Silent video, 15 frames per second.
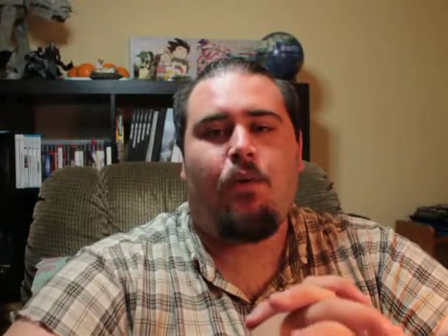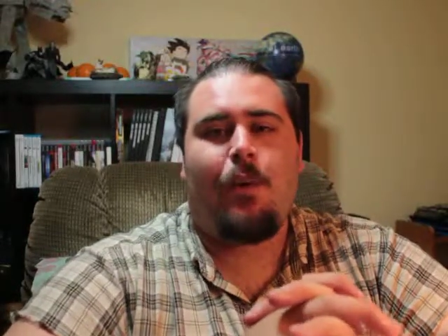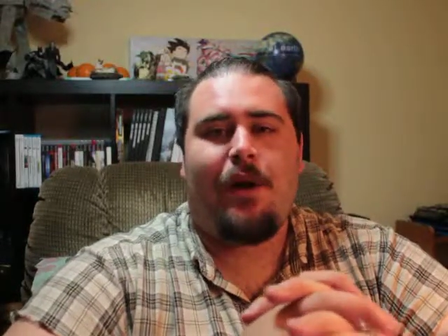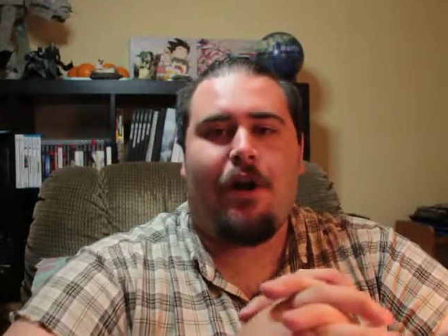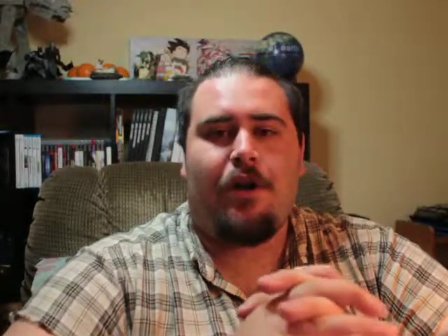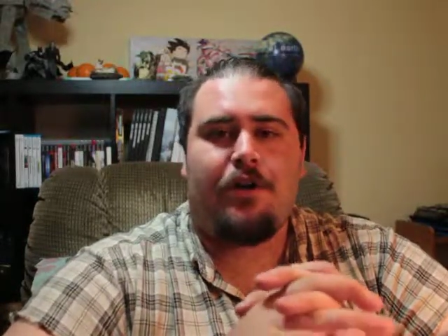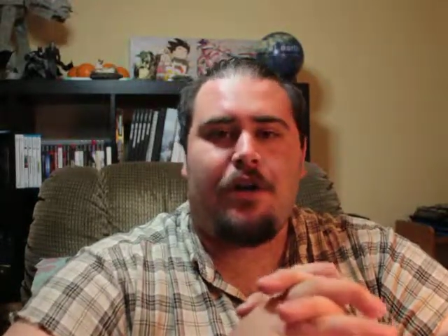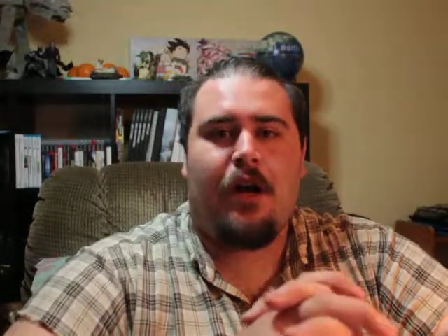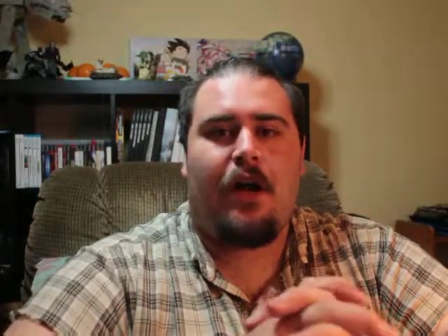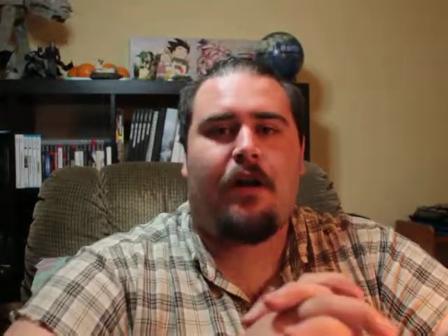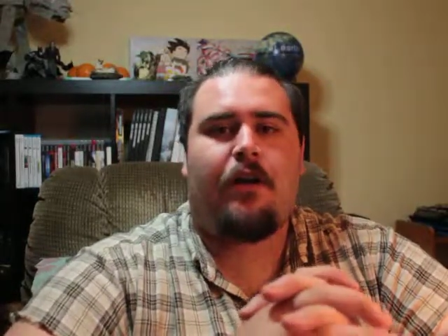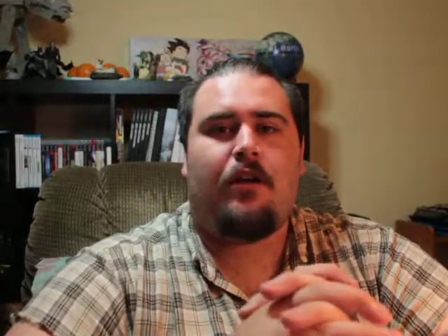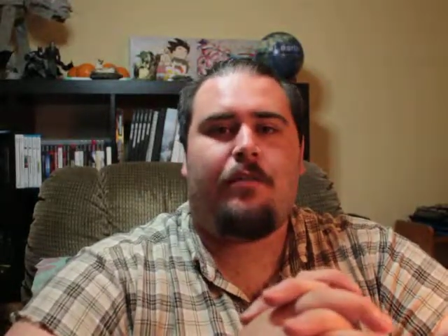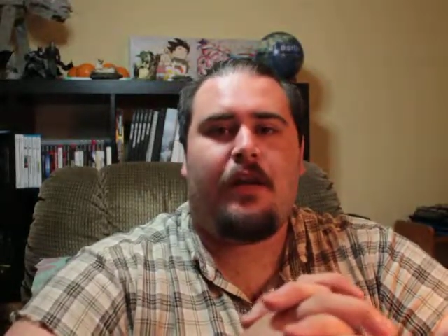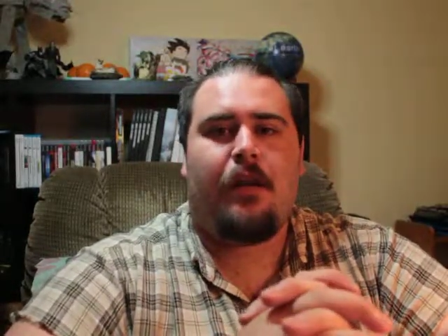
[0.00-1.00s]
We are not
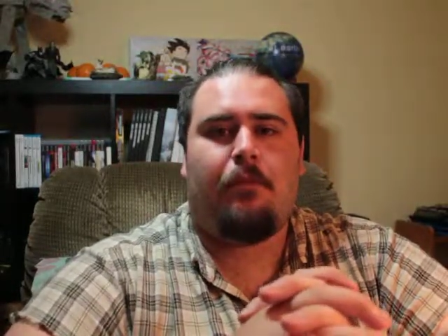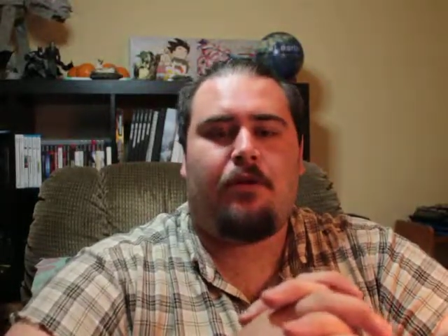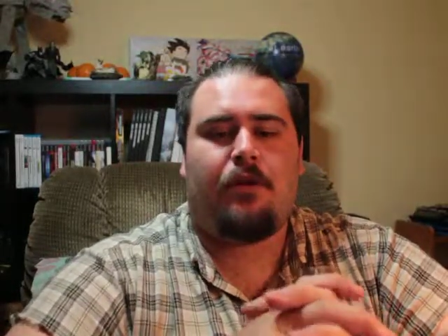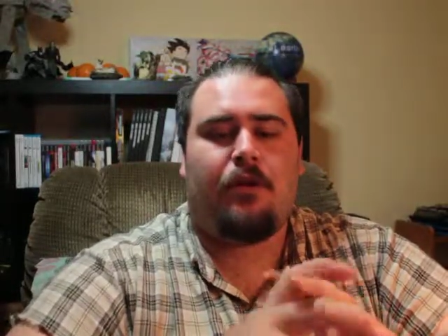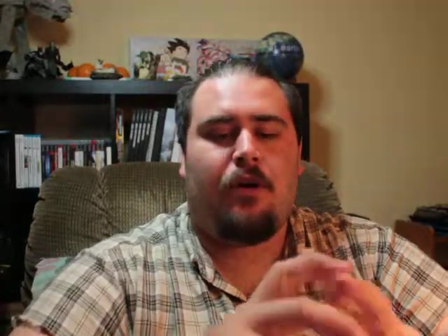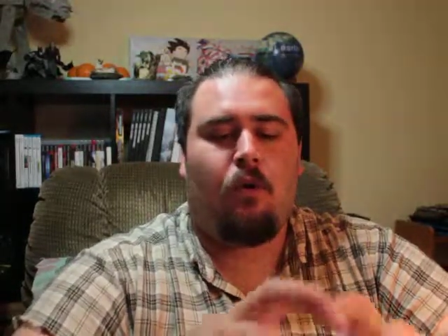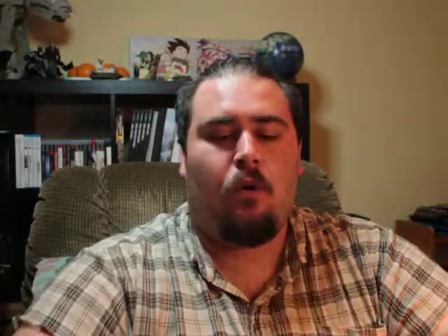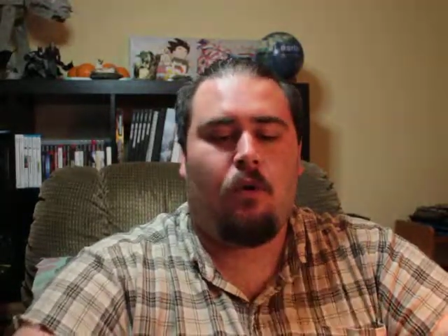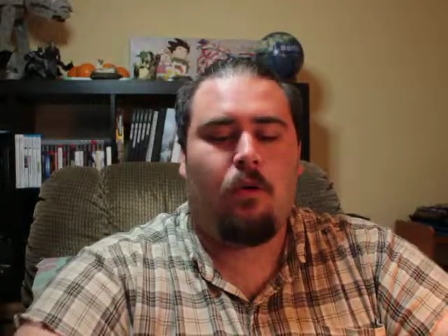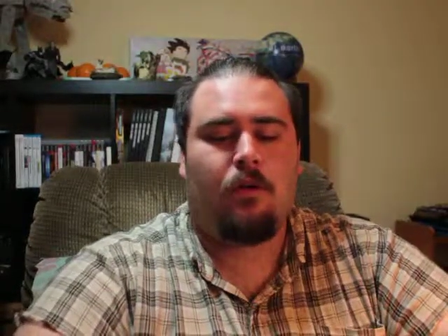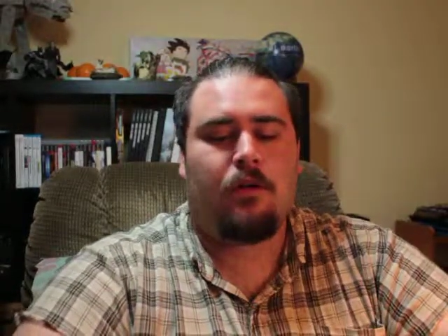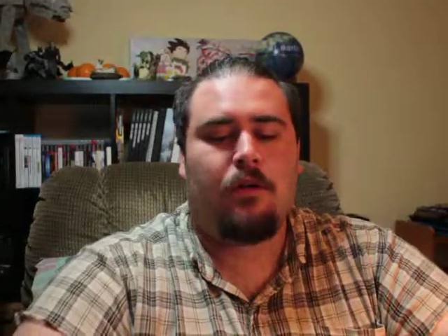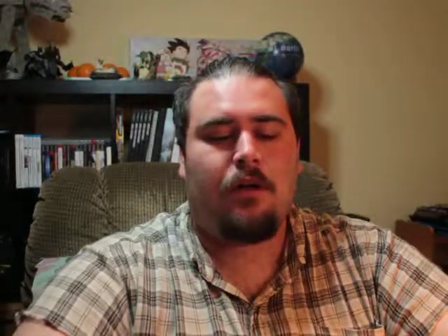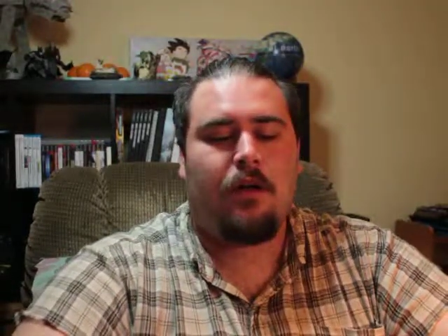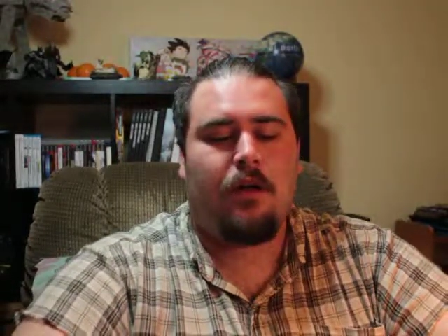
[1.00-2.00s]
going to be able to hold